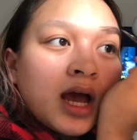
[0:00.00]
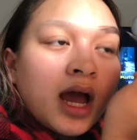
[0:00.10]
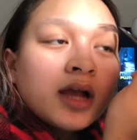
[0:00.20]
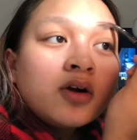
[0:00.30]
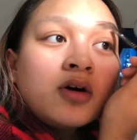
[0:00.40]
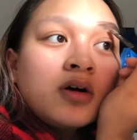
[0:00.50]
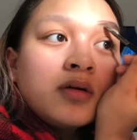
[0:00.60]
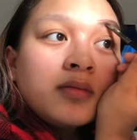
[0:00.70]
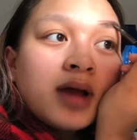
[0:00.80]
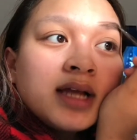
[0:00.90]

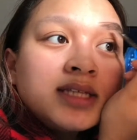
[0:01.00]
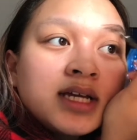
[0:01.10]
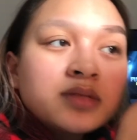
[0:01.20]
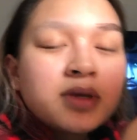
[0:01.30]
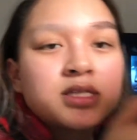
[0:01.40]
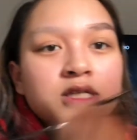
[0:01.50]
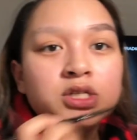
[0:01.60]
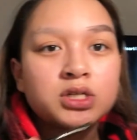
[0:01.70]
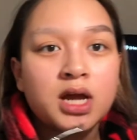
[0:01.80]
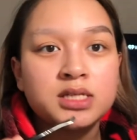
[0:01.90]
I text my
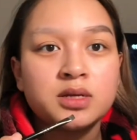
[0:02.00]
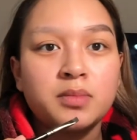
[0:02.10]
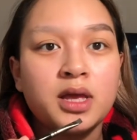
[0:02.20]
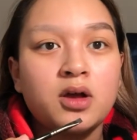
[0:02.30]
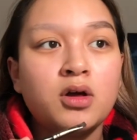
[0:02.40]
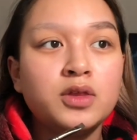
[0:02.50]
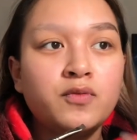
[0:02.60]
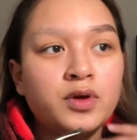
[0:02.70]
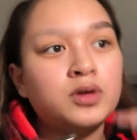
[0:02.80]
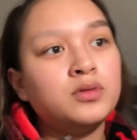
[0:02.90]
sister as I'm like on the
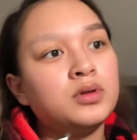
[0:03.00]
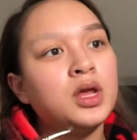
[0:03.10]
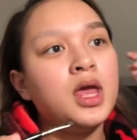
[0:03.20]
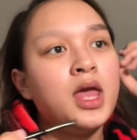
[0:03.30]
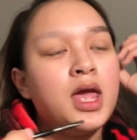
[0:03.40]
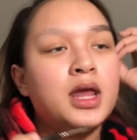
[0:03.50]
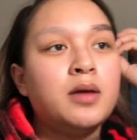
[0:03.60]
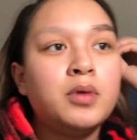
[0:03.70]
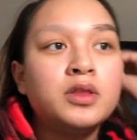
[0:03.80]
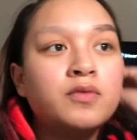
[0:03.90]
phone, and
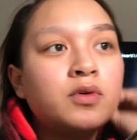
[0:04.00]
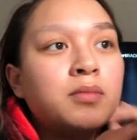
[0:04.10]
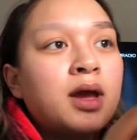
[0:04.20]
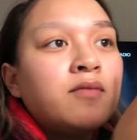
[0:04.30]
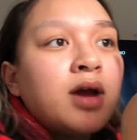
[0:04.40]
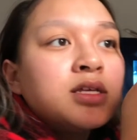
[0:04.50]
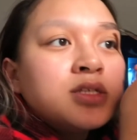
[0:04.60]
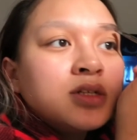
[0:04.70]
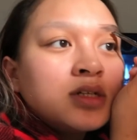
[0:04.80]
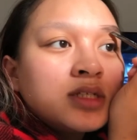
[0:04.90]
I'm on the phone with my advice
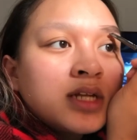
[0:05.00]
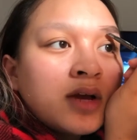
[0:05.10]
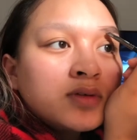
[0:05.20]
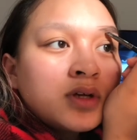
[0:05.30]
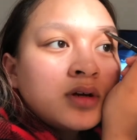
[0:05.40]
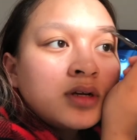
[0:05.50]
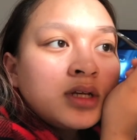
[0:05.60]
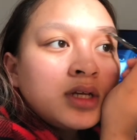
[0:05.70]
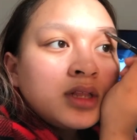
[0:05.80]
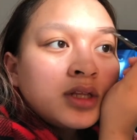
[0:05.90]
nurse, and I was
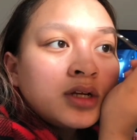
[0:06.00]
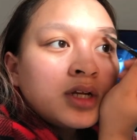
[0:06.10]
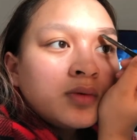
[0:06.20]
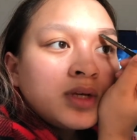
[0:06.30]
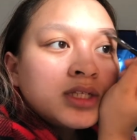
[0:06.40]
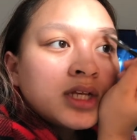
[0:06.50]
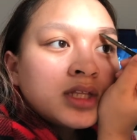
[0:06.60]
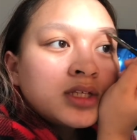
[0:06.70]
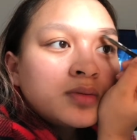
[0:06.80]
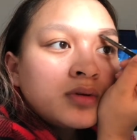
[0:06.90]
already 30 weeks at
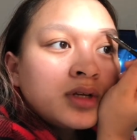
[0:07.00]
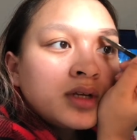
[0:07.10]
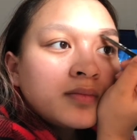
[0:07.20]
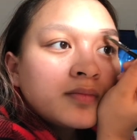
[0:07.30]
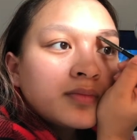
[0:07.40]
this point,